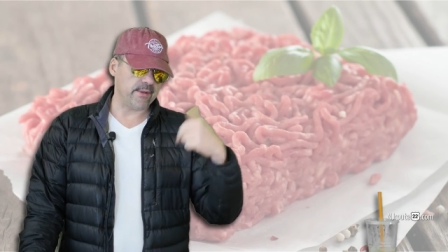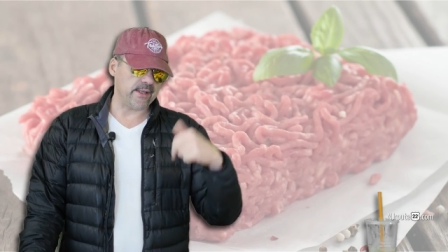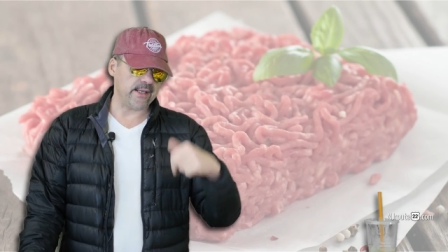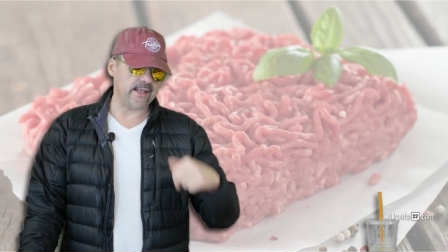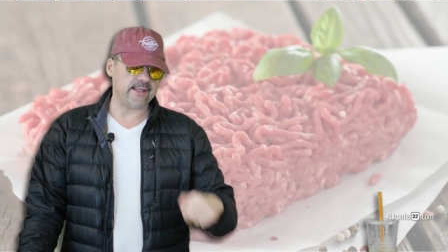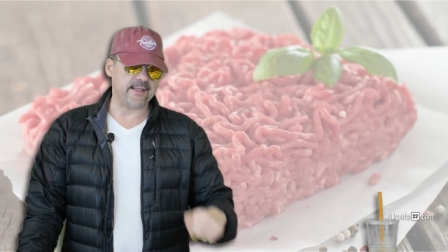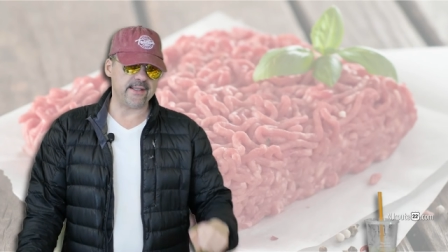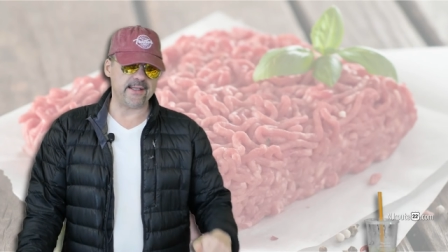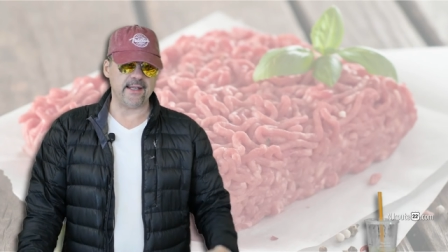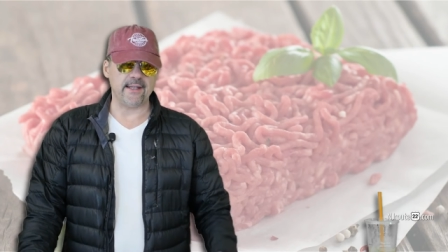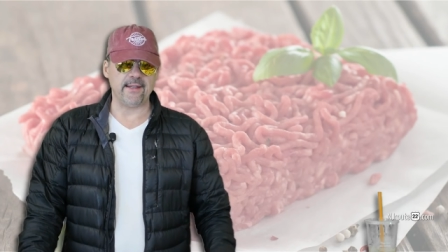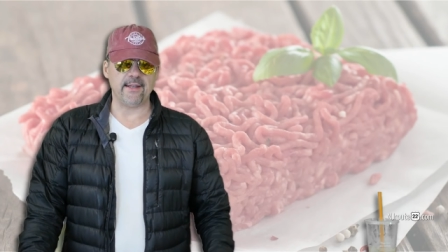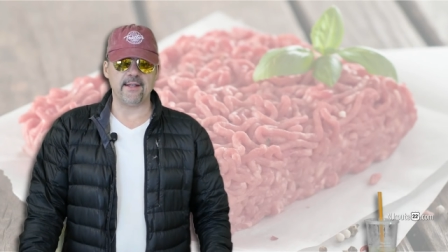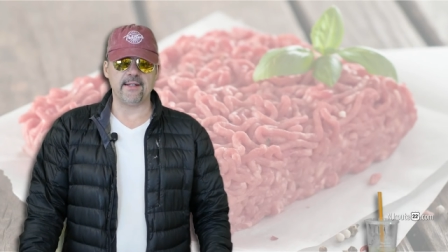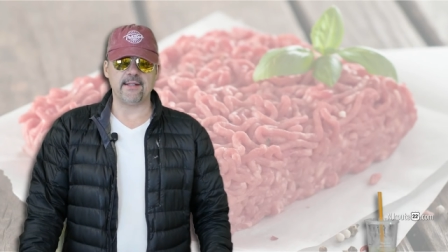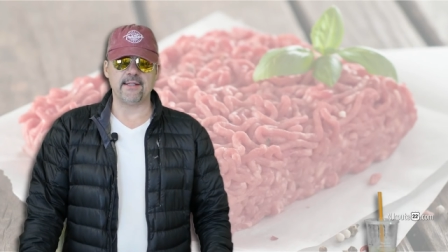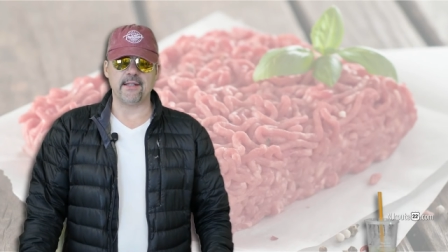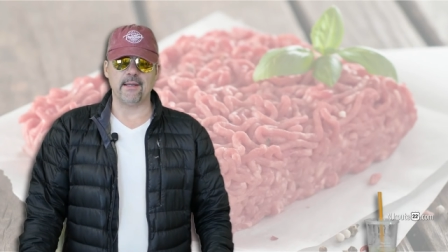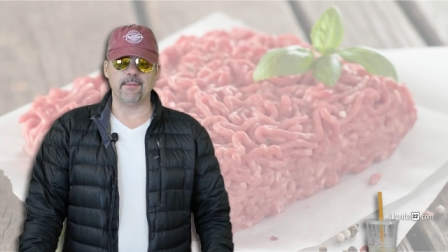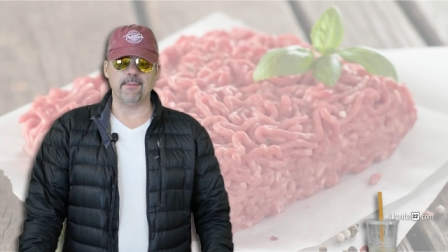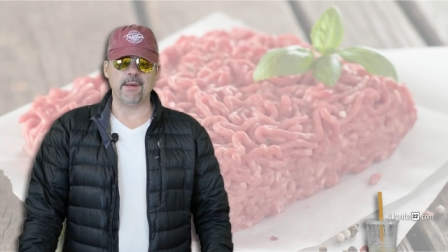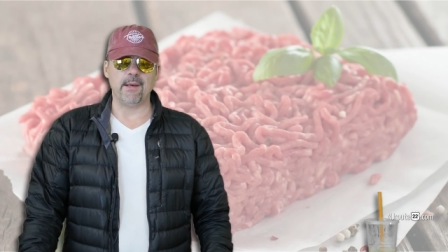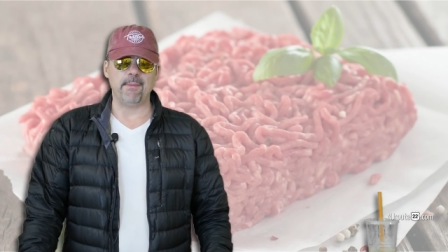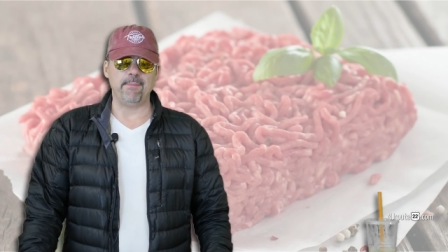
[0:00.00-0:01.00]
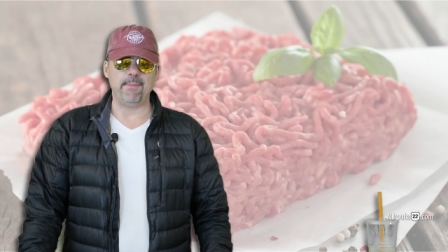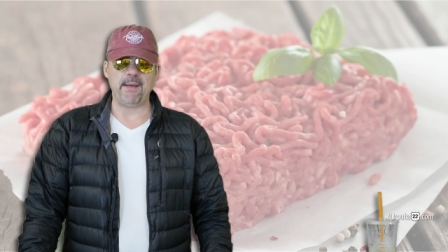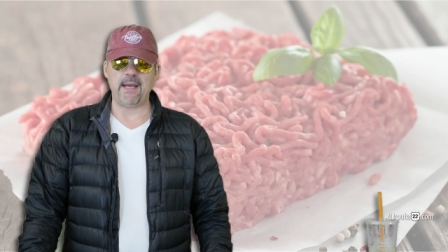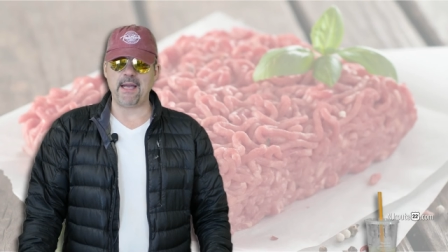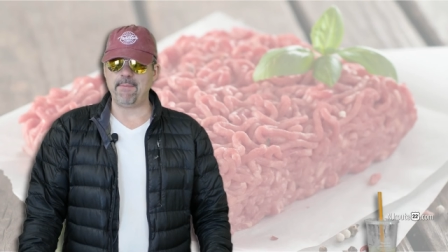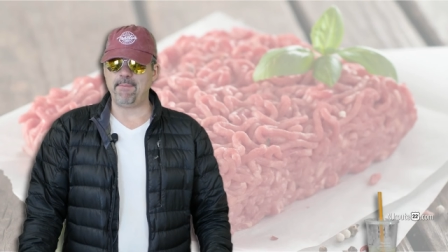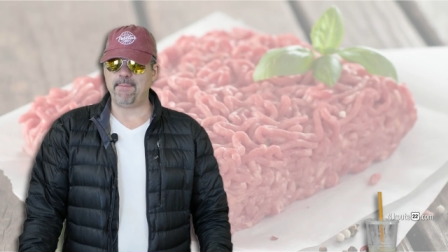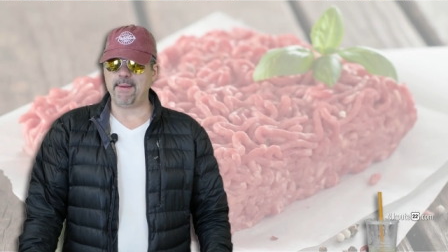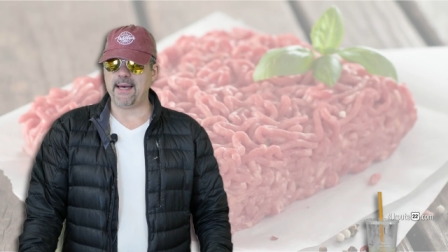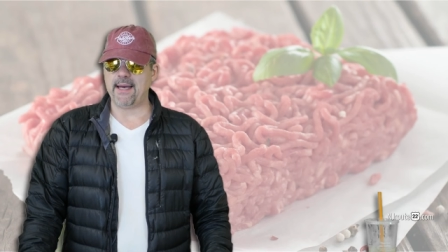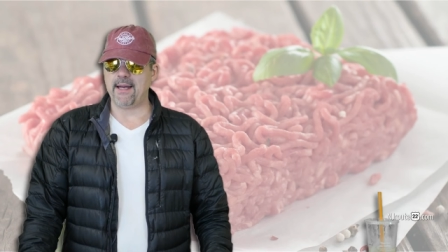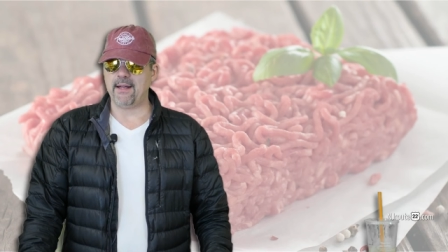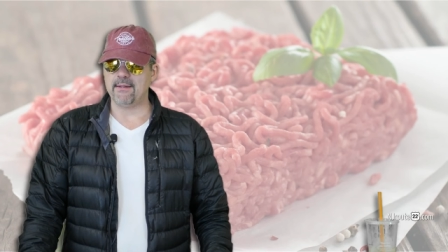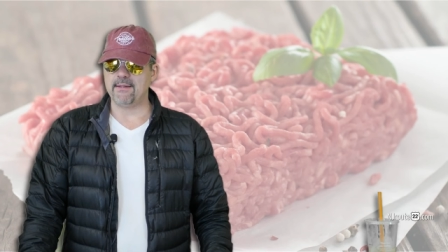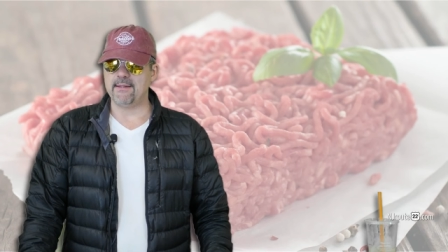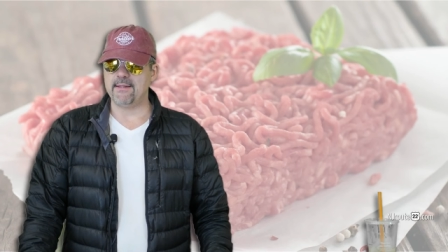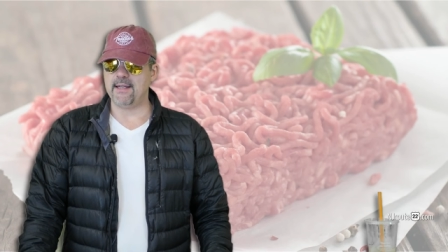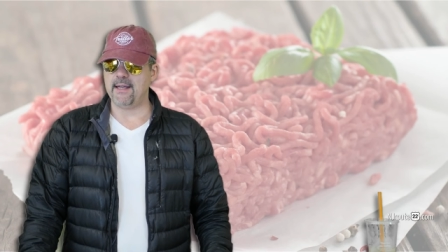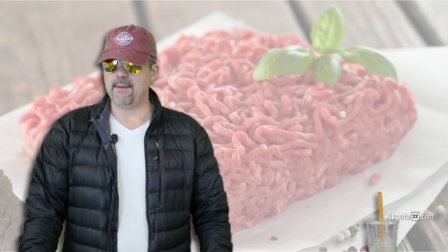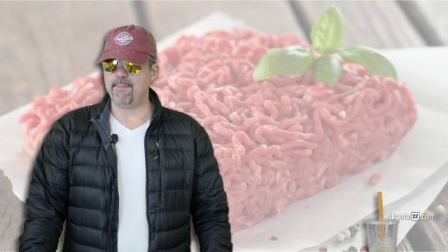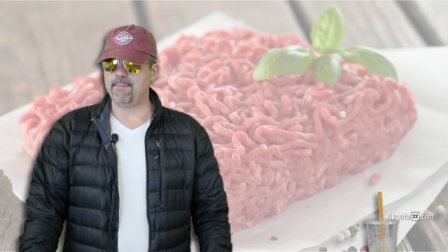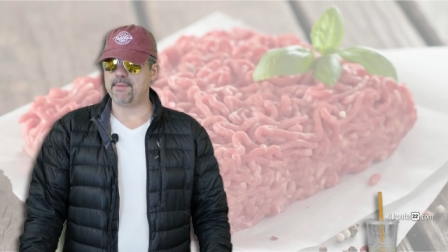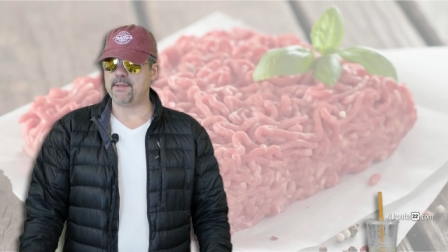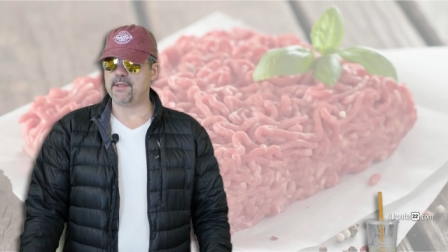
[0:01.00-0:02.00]
Please send us some uh, PayPal
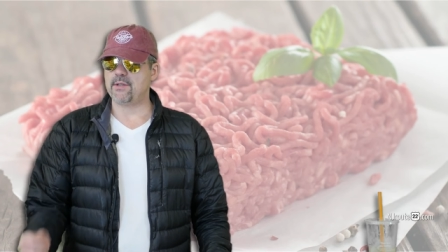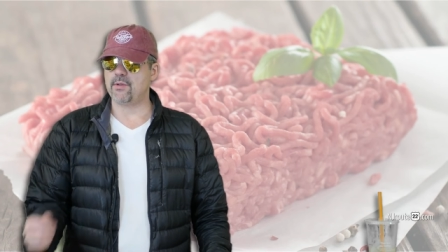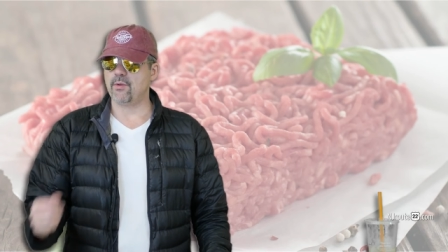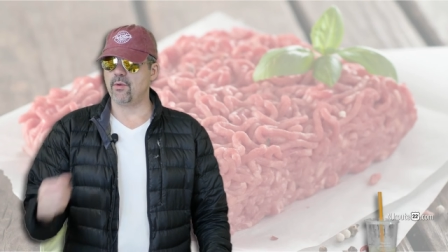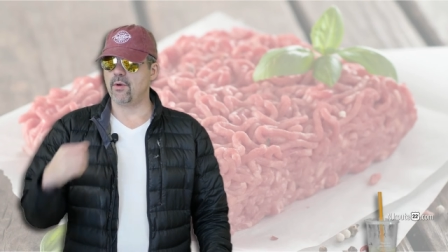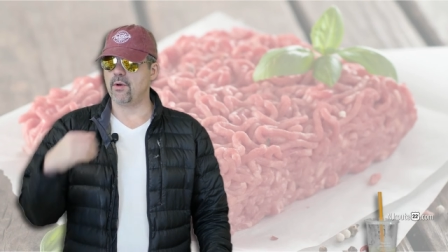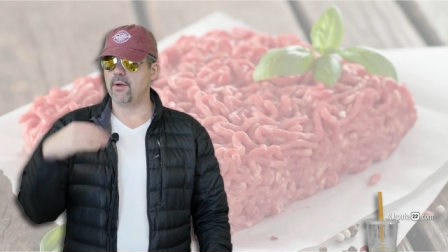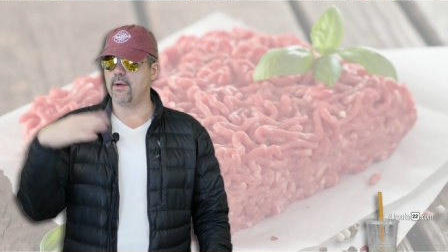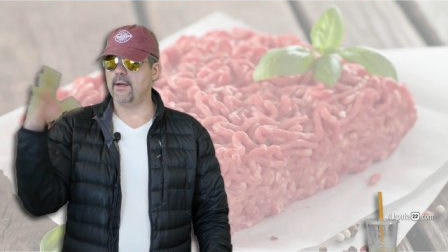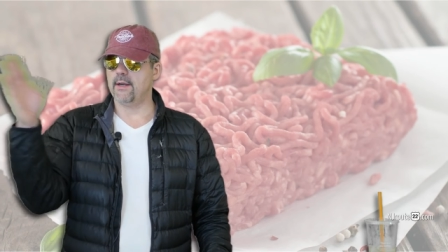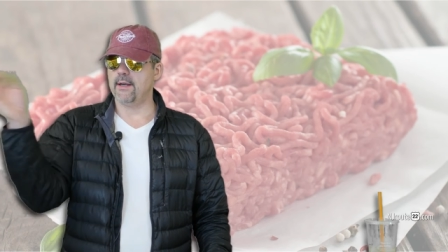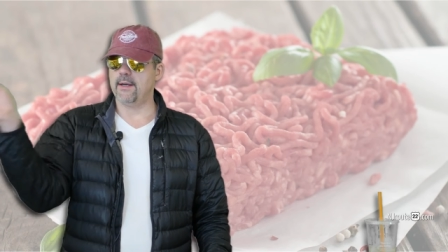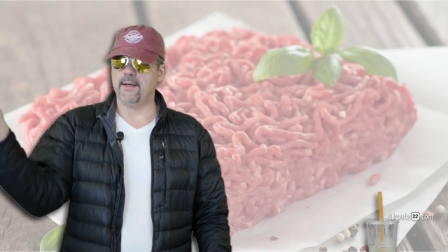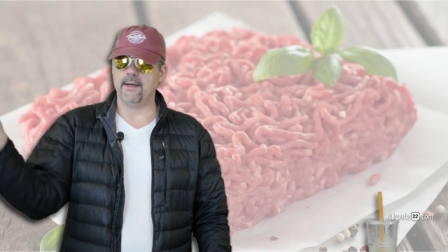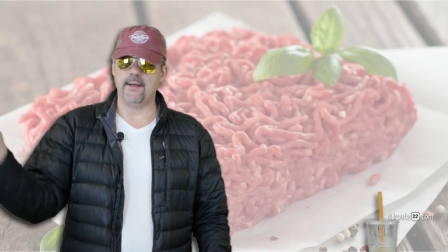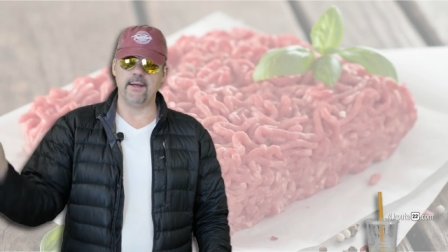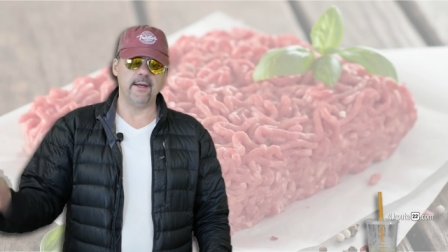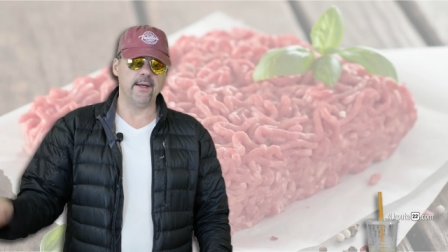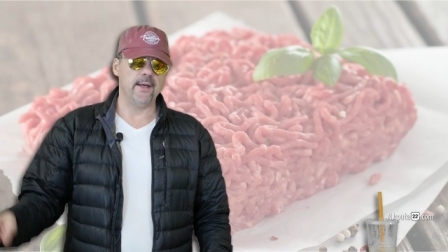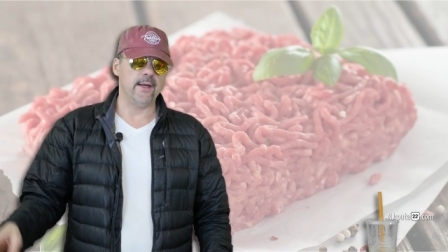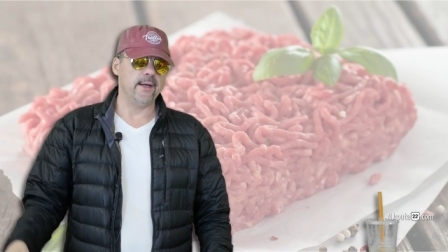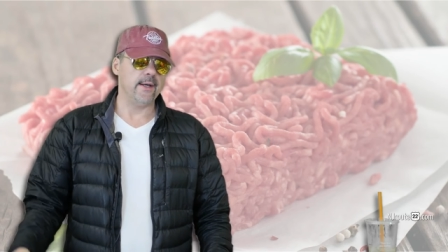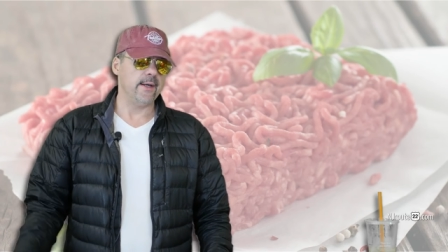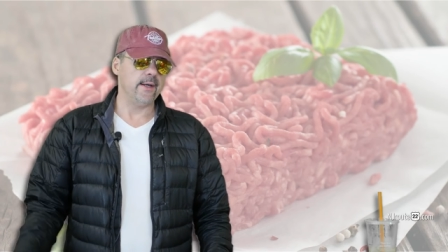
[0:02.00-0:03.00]
tips or. Uh,